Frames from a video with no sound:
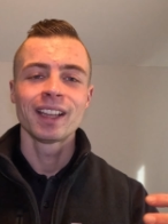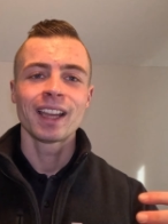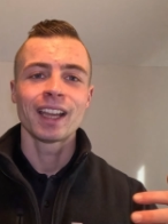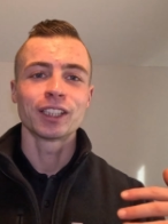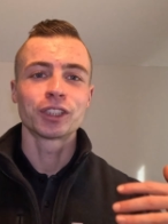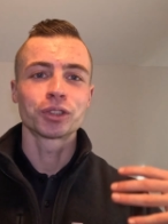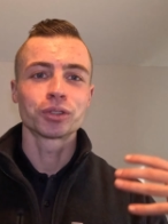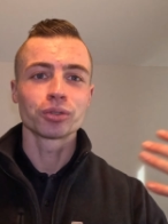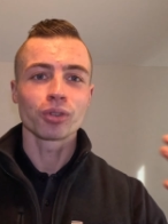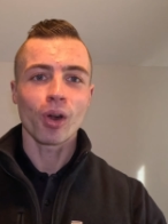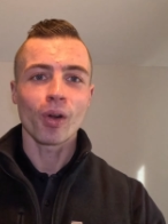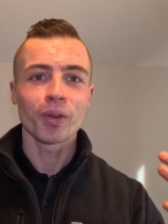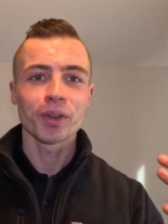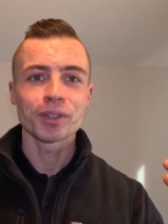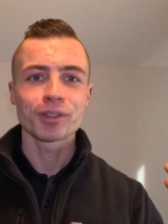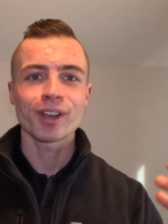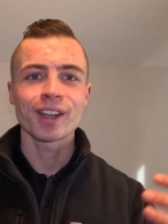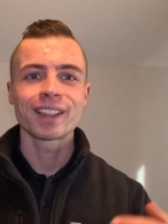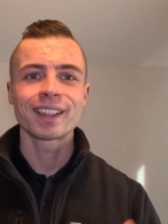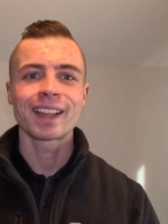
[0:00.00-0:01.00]
It's
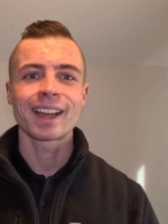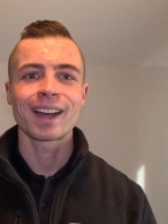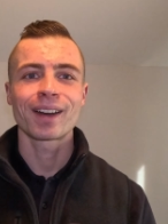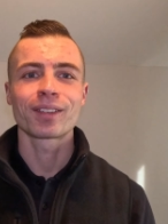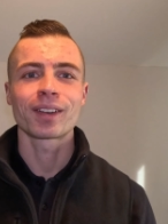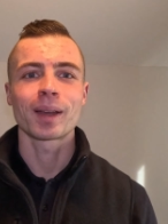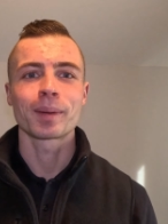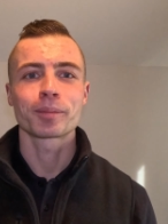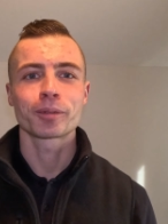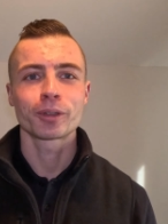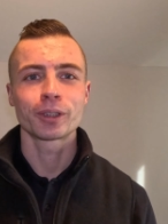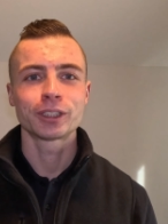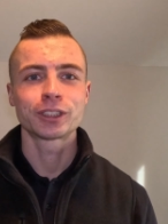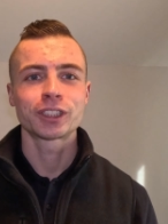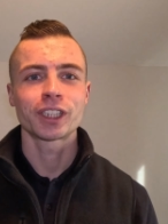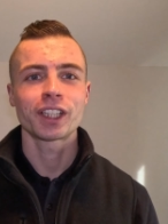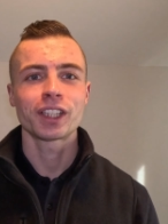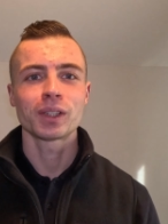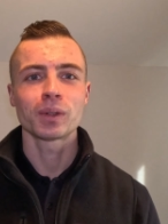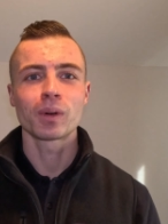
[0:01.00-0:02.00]
growing right now, and I
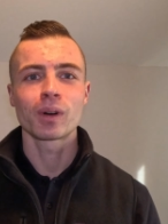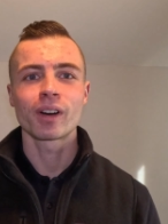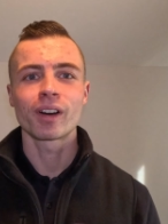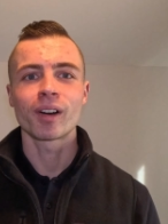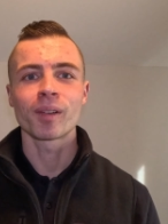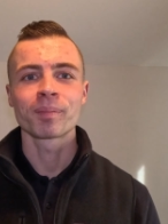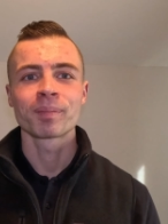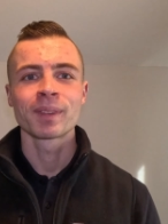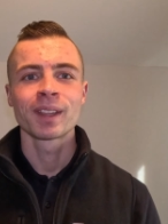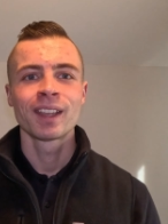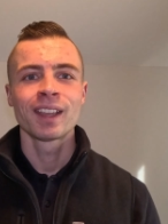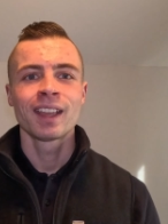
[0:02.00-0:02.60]
appreciate you all.